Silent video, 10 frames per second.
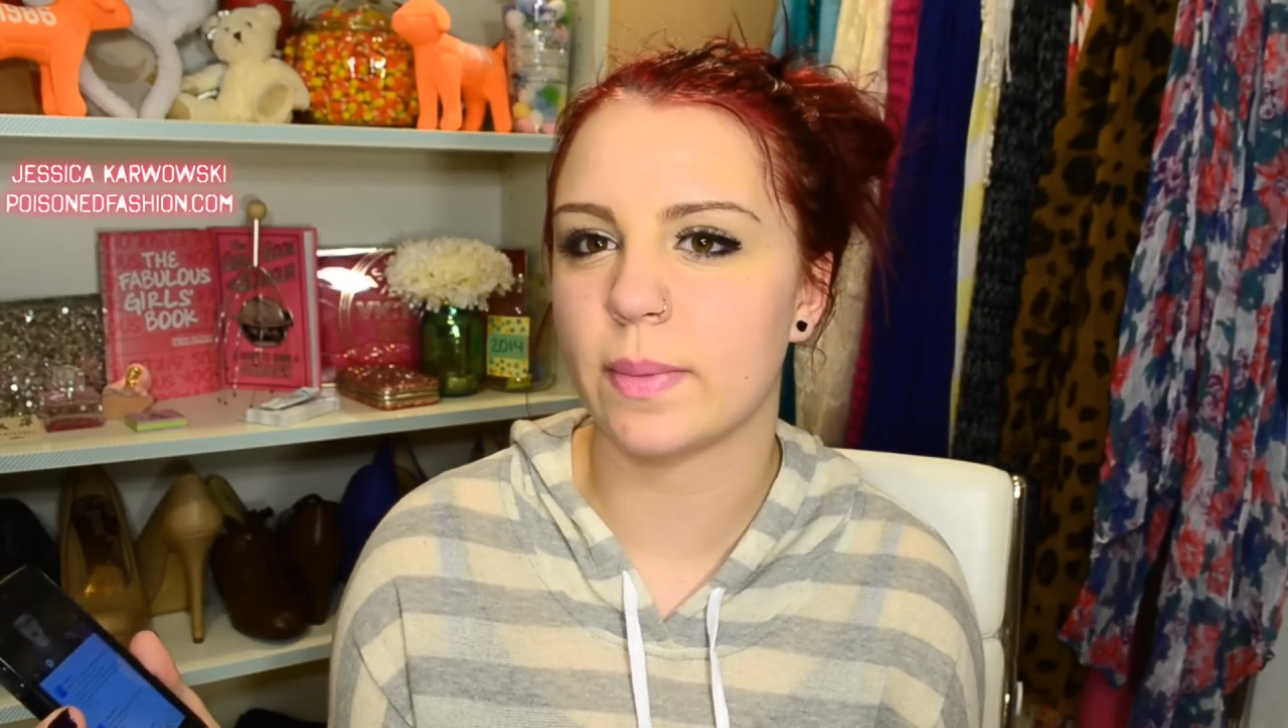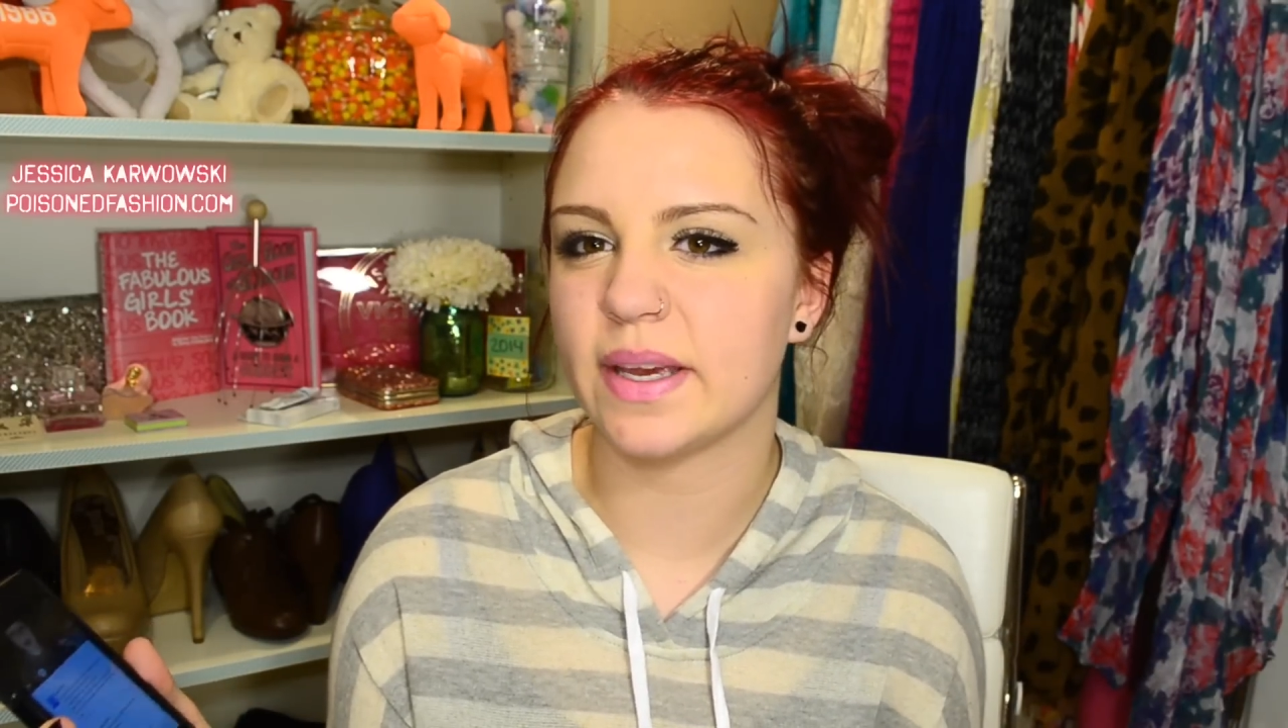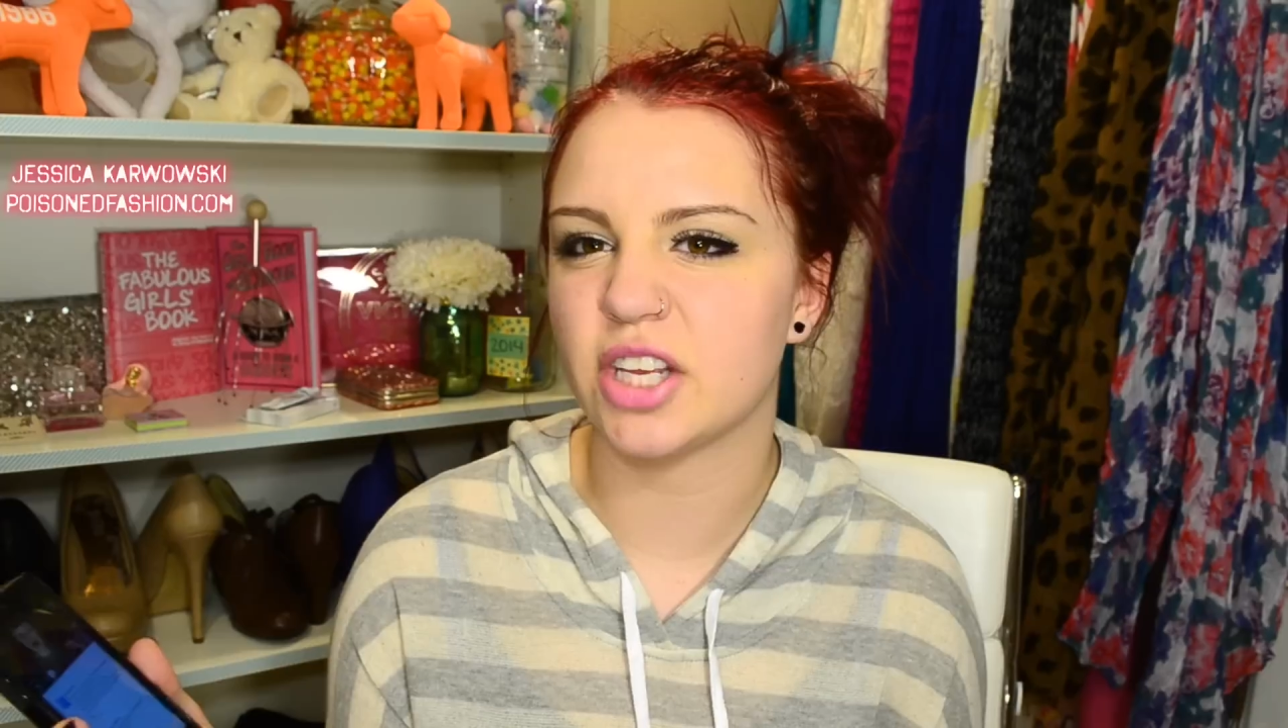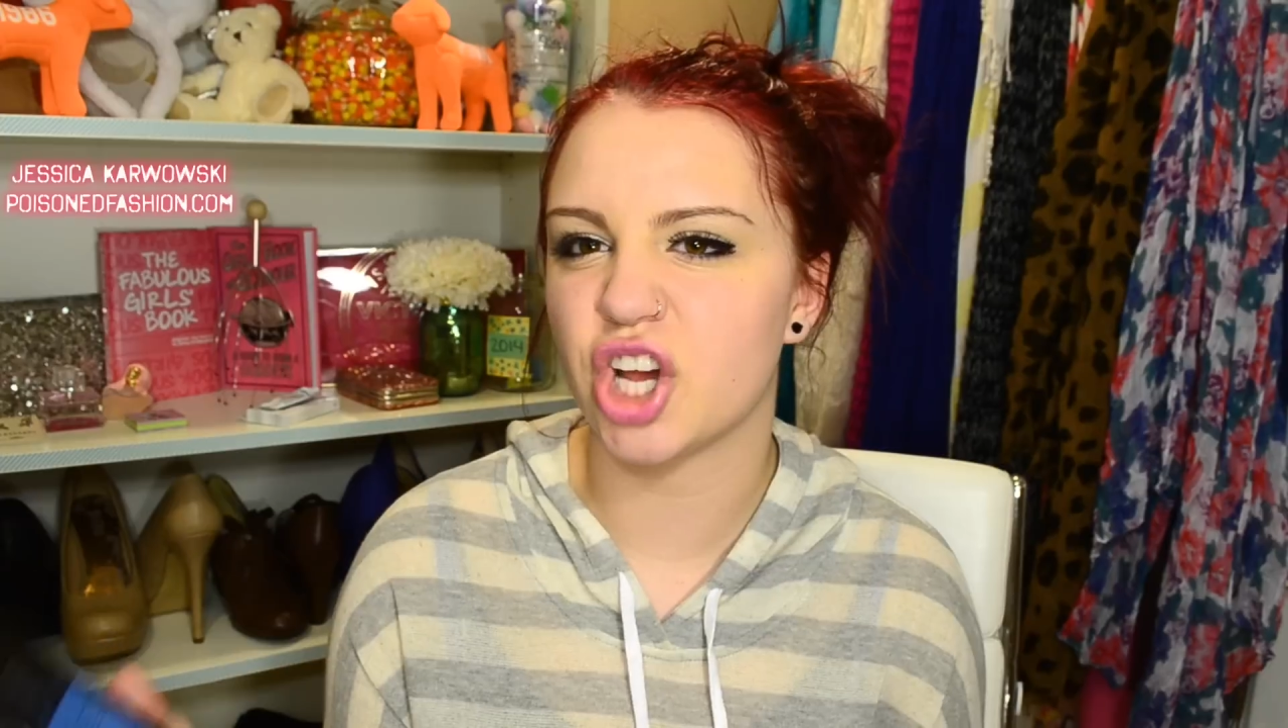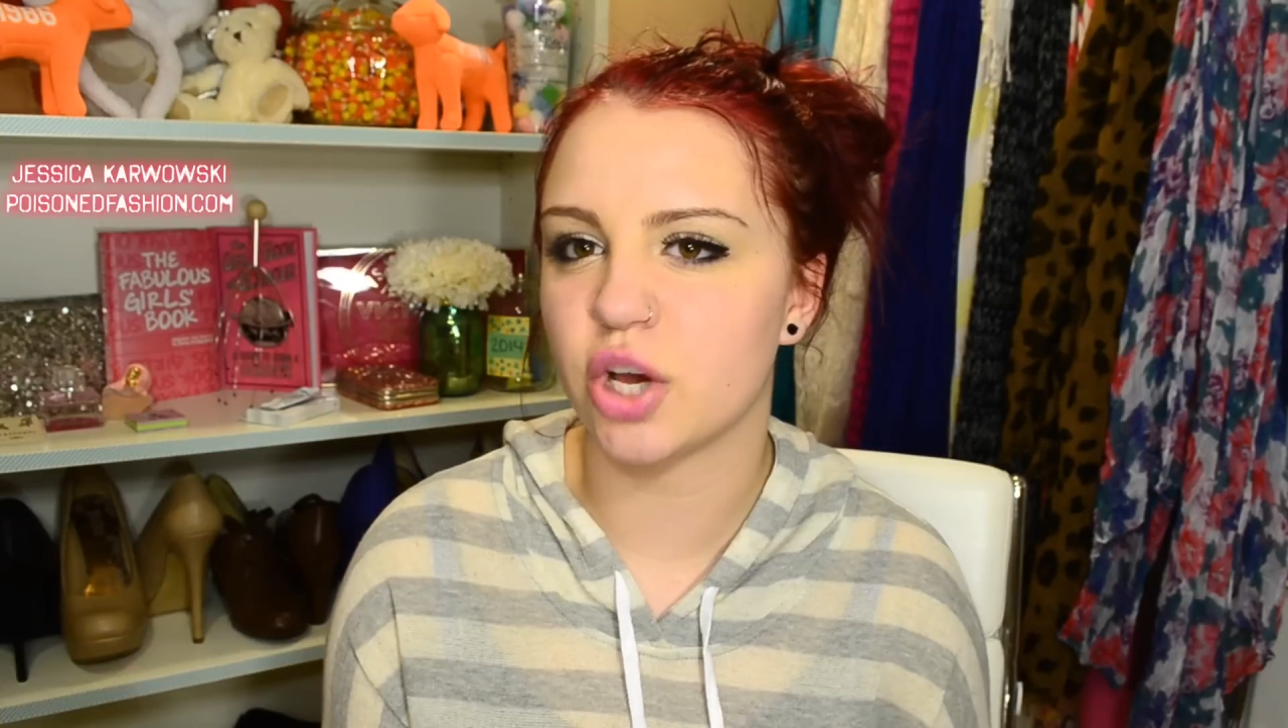me,
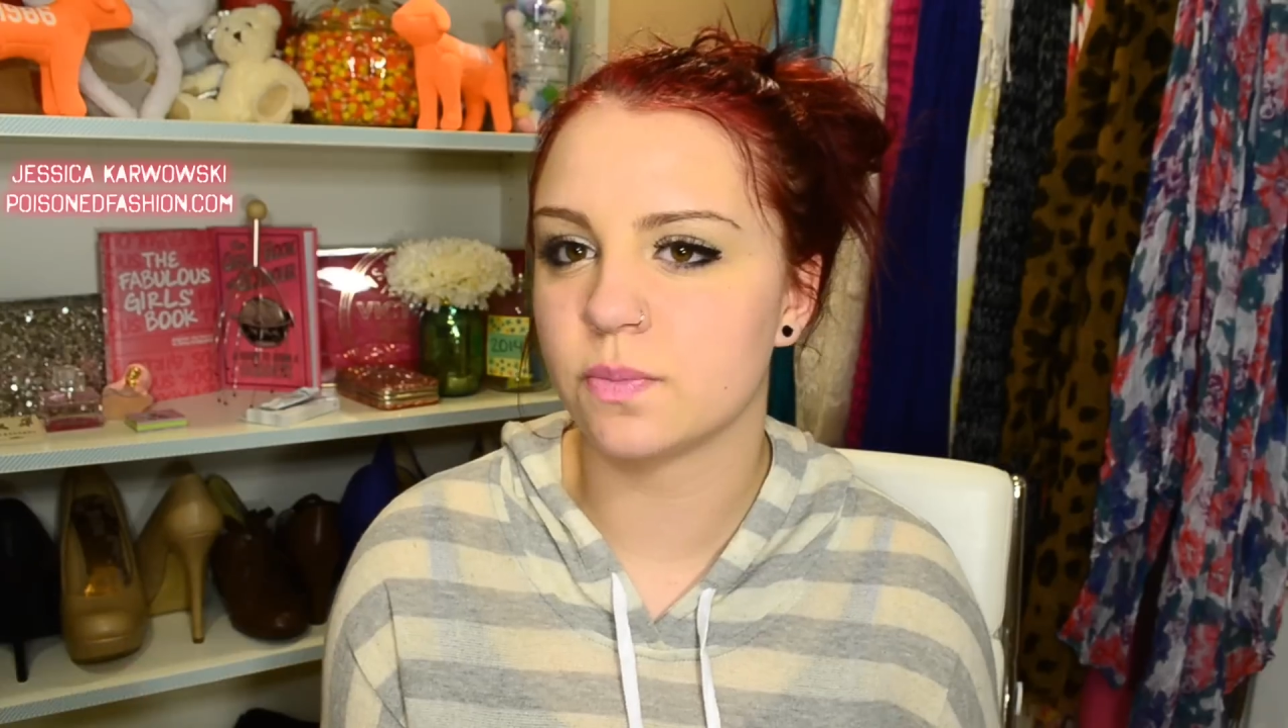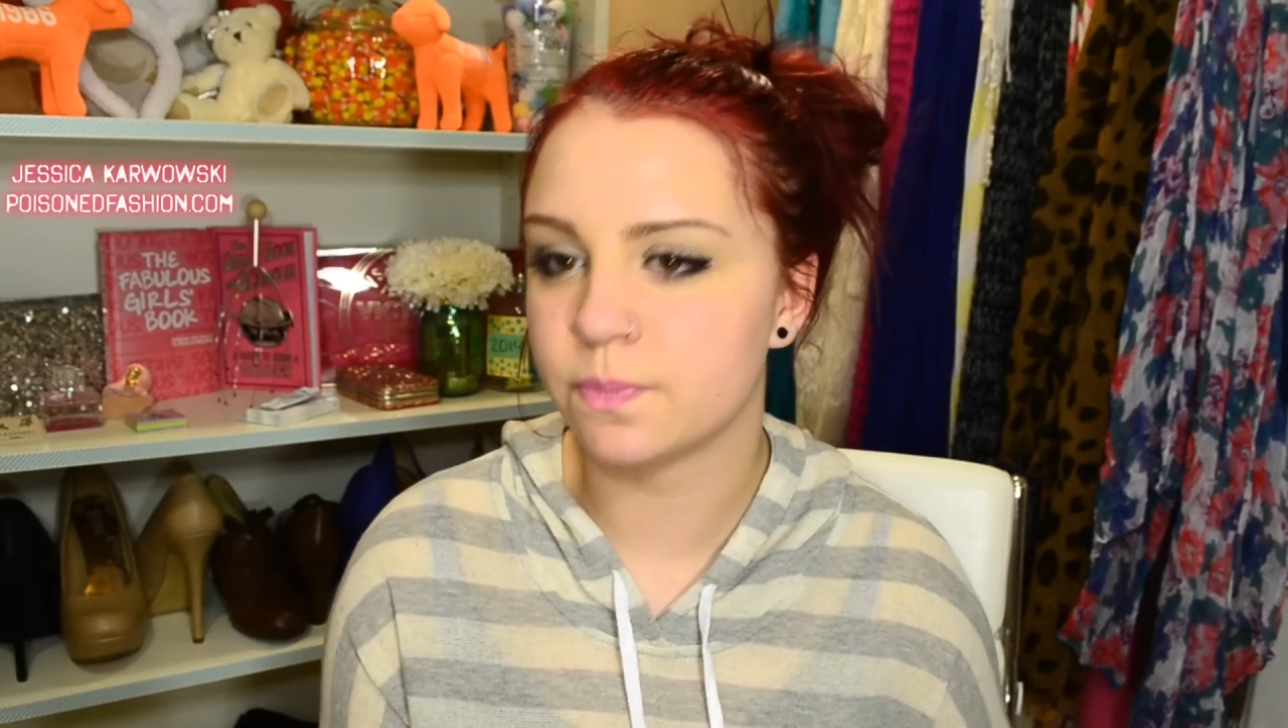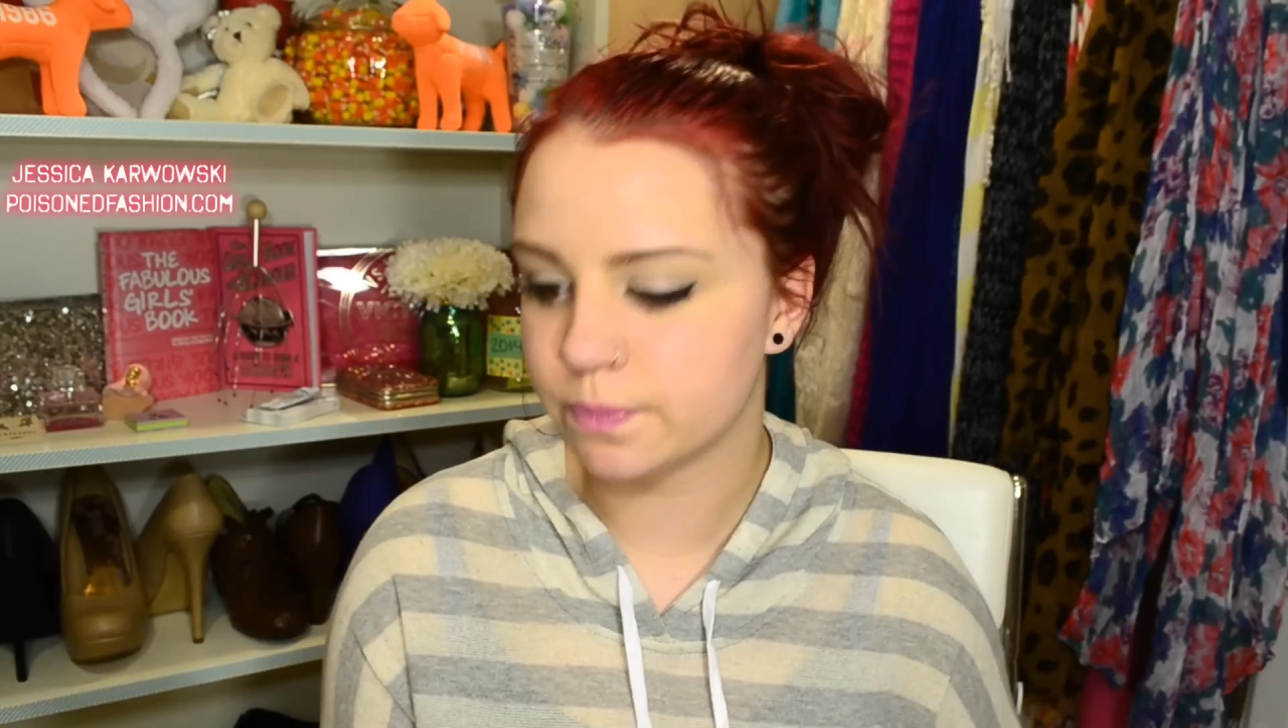you know?